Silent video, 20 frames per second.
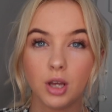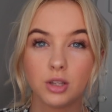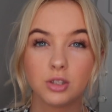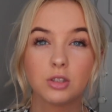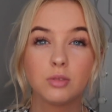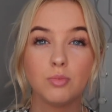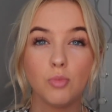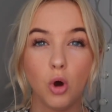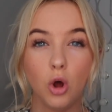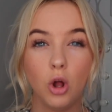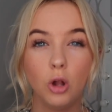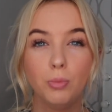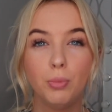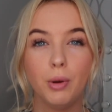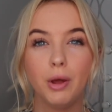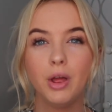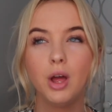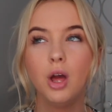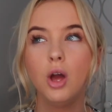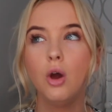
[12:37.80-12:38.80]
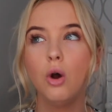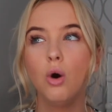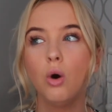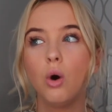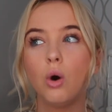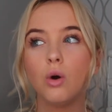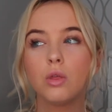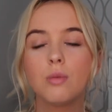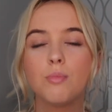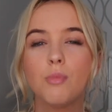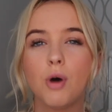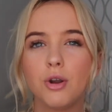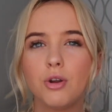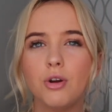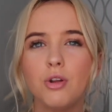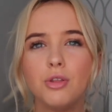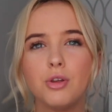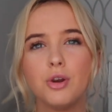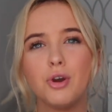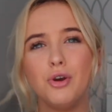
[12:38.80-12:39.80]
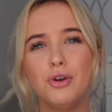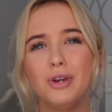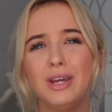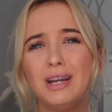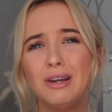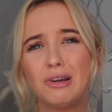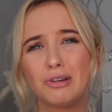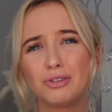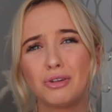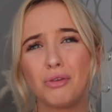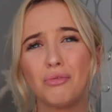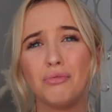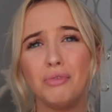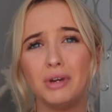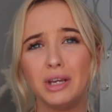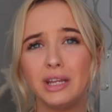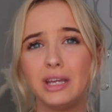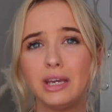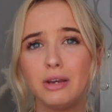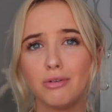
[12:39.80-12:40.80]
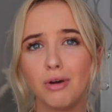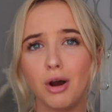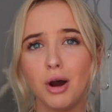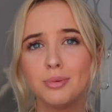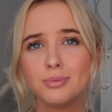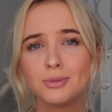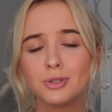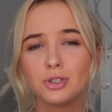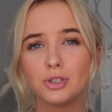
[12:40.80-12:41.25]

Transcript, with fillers: a small, but on the model, the hoodie looked really cropped,